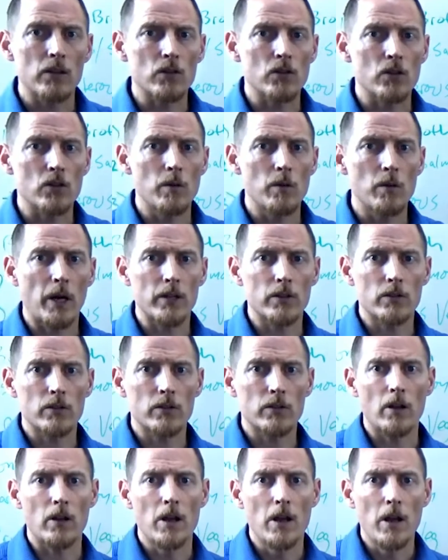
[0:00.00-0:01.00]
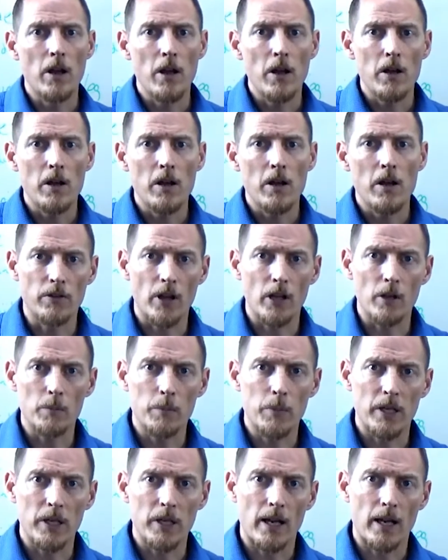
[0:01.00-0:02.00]
So you might start
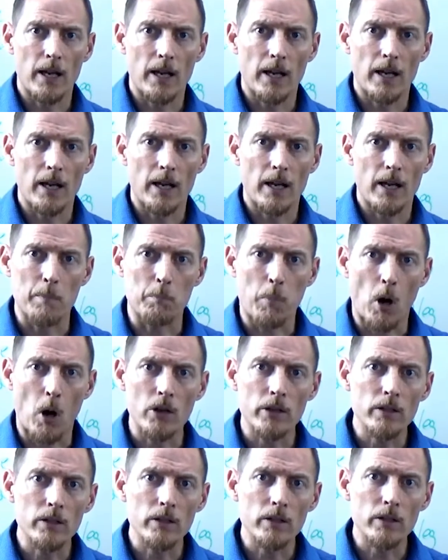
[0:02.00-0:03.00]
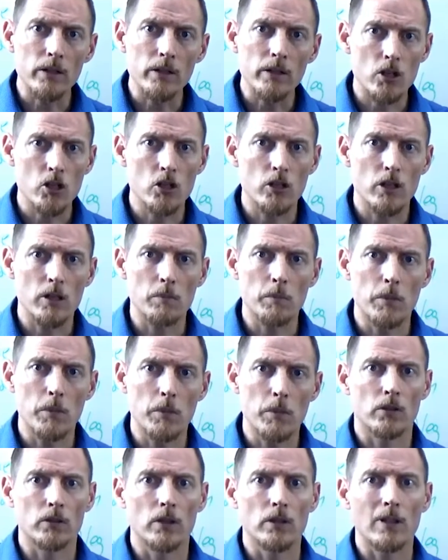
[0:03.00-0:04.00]
developing that kind of that burning sensation in the
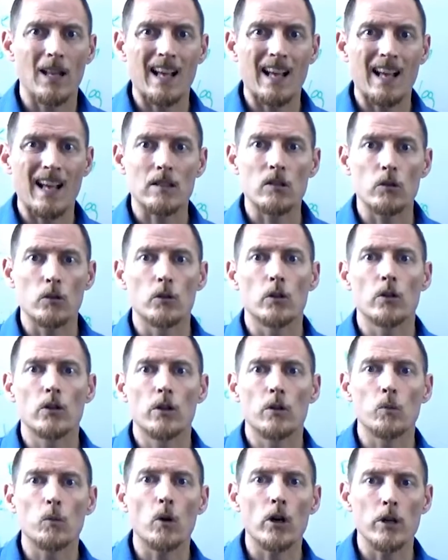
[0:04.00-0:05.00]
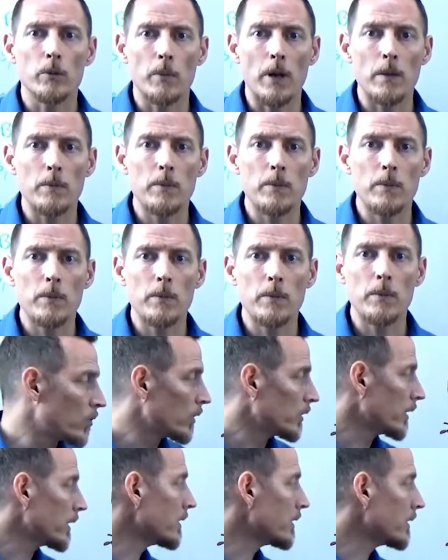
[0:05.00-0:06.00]
muscle a lot sooner than what maybe is
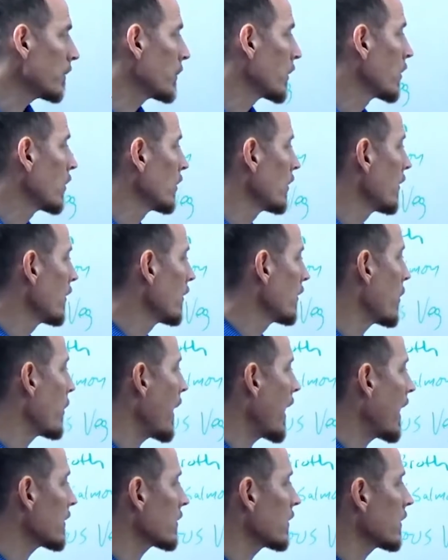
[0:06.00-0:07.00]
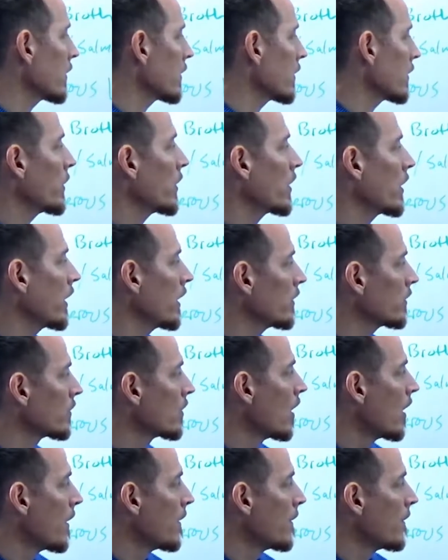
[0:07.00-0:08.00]
really typical of your past experience
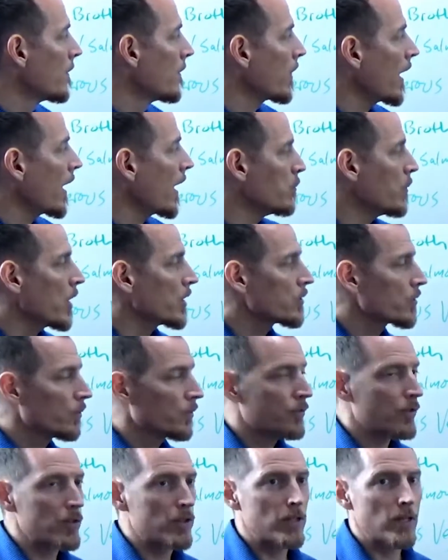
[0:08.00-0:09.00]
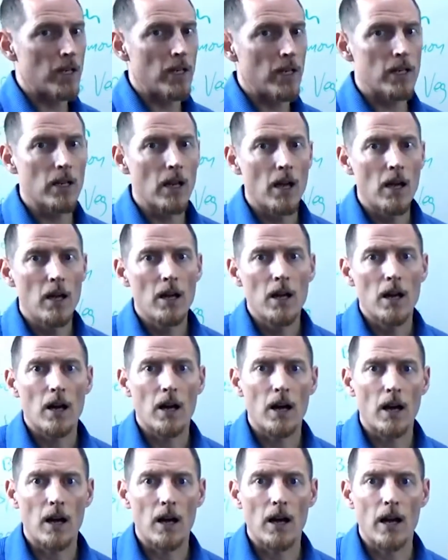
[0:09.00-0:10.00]
that muscle fatigue
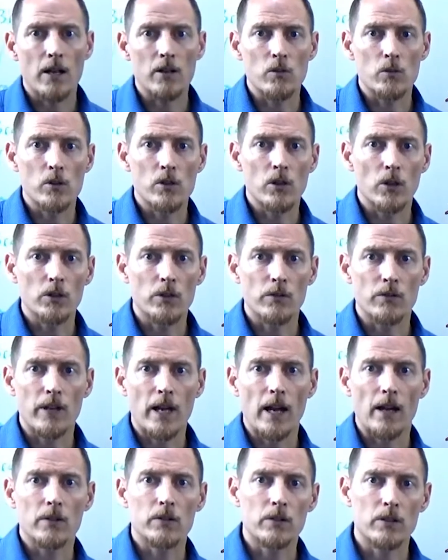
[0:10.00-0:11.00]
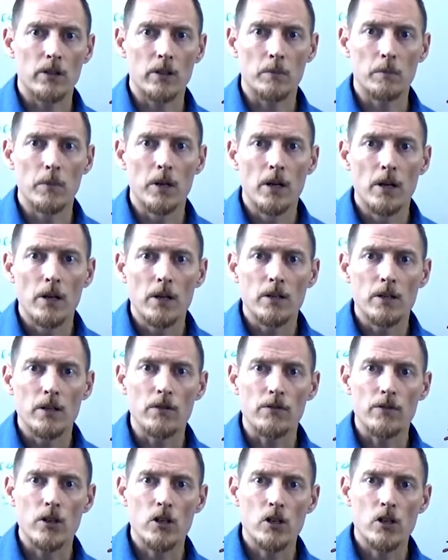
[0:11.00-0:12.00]
uh, as a result of calcium
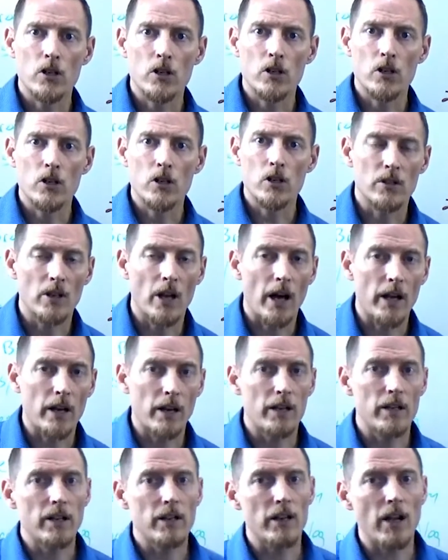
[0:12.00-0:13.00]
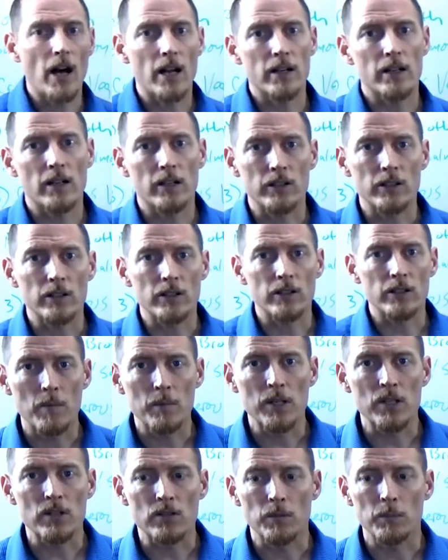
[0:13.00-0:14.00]
deficiency is not, a, not an
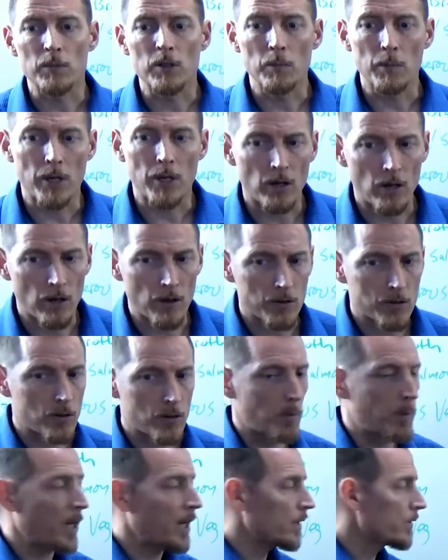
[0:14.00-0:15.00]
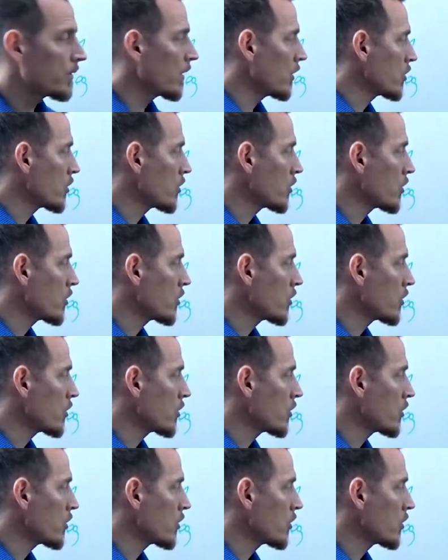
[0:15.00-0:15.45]
uncommon symptom at all so pay attention to